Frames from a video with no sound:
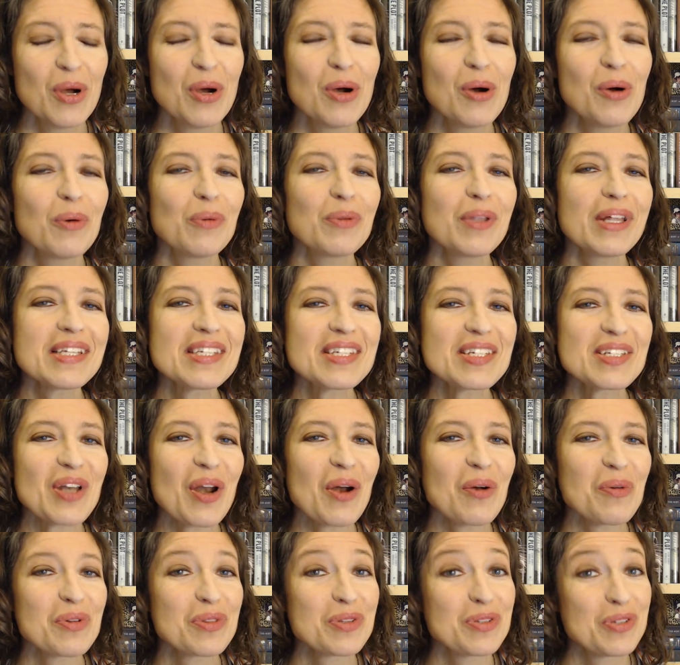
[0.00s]
Well, let's
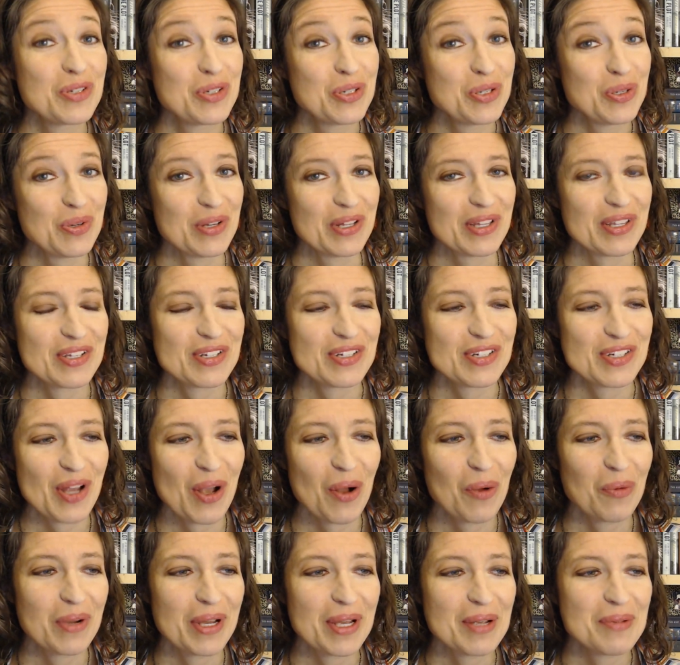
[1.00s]
start with Judith,
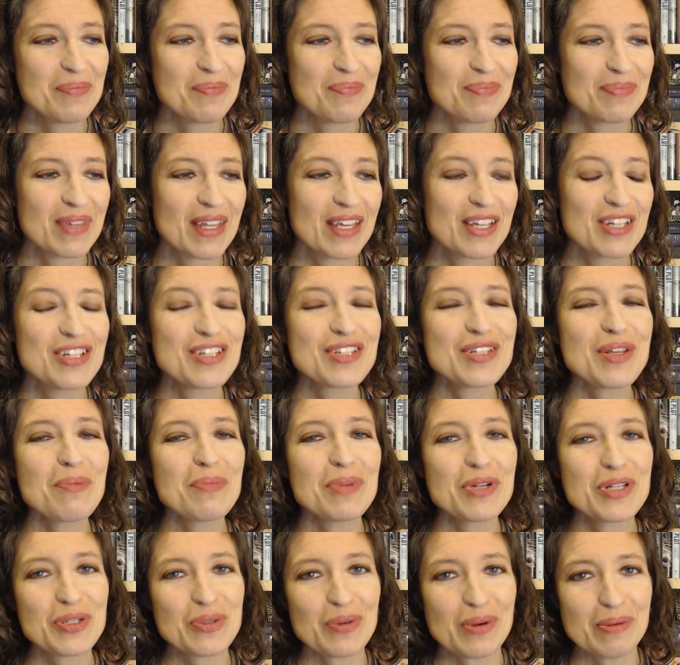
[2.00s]
shall we? She's number
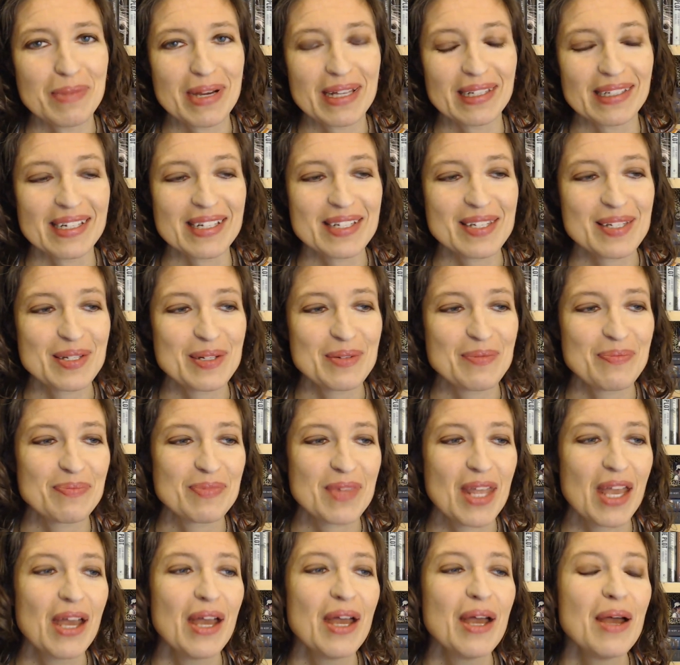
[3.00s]
2 on my list.
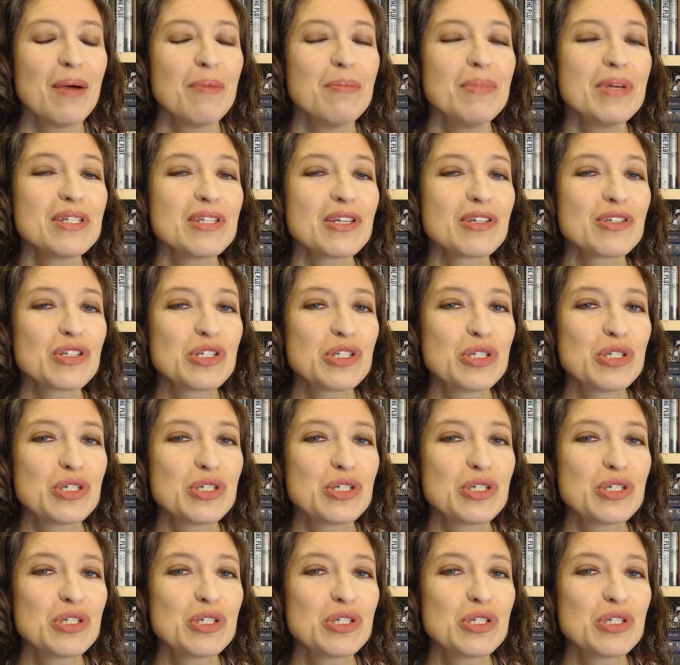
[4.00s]
Mrs.